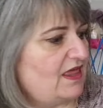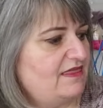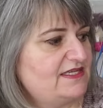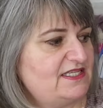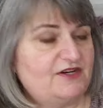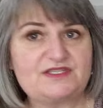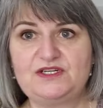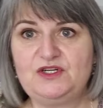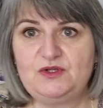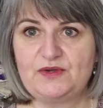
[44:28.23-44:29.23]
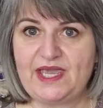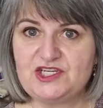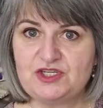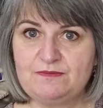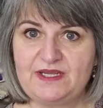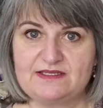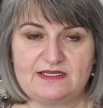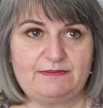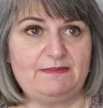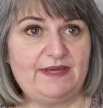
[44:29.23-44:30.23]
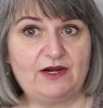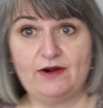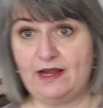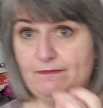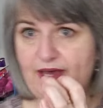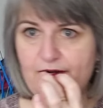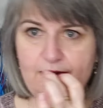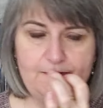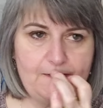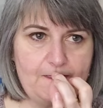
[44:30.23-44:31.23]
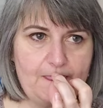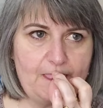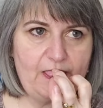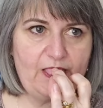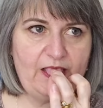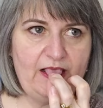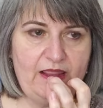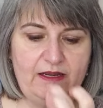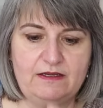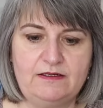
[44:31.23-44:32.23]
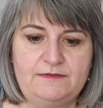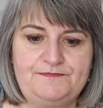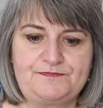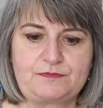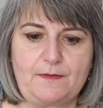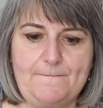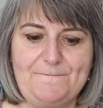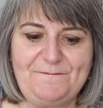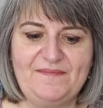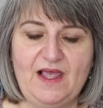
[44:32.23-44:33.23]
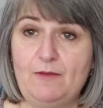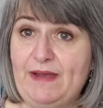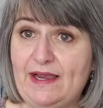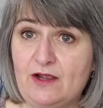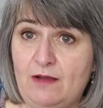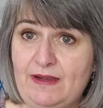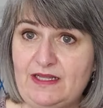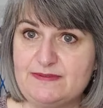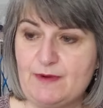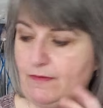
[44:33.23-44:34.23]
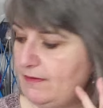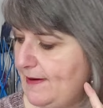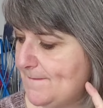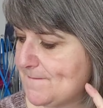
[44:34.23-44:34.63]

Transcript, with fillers: This year it's in a new location because it's gonna be bigger and better. Hang on. Alpaca on my lips probably.